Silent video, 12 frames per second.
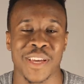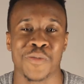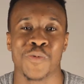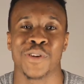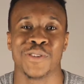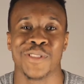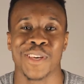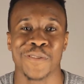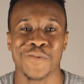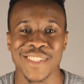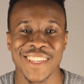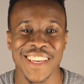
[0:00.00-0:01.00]
like where you
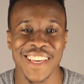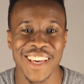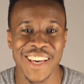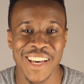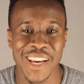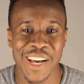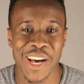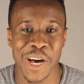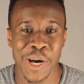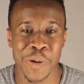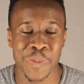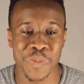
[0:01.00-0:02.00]
lived.
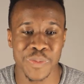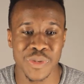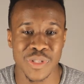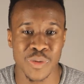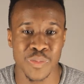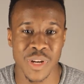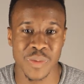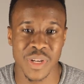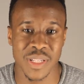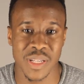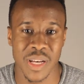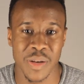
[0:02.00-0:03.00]
So pretty
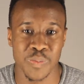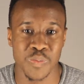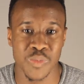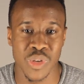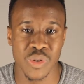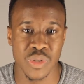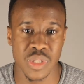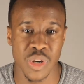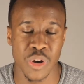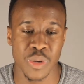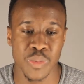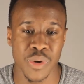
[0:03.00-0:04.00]
much a huge
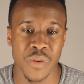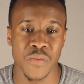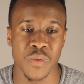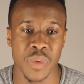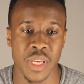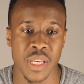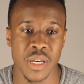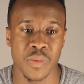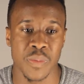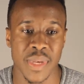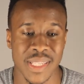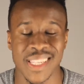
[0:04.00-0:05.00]
turning point for me.
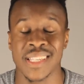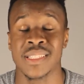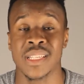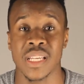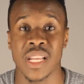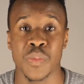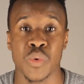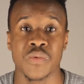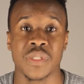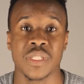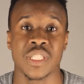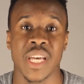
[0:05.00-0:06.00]
16, I
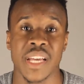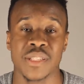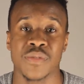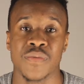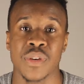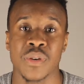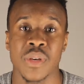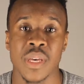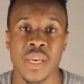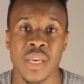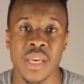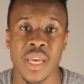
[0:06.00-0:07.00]
moved to Jacksonville,
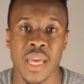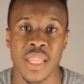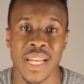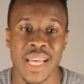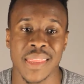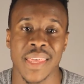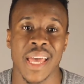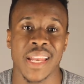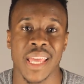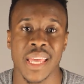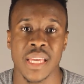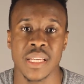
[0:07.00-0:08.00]
and then at that
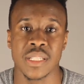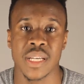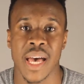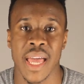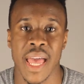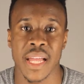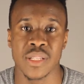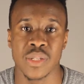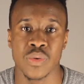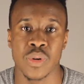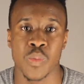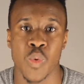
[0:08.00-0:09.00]
age, I had to
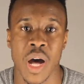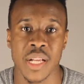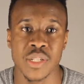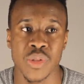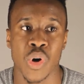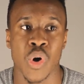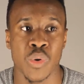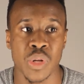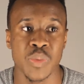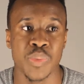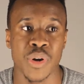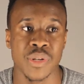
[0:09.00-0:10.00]
watch the
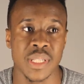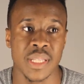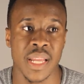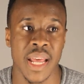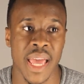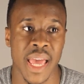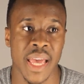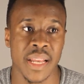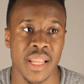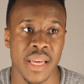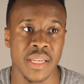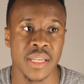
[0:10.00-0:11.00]
only person that I had
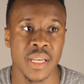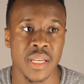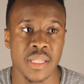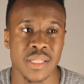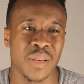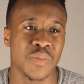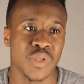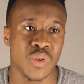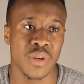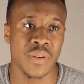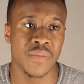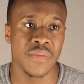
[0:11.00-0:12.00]
like some
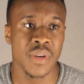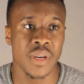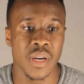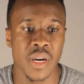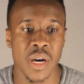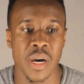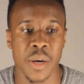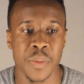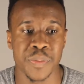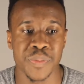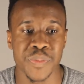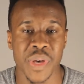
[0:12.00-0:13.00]
sort of
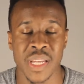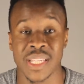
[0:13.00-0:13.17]
an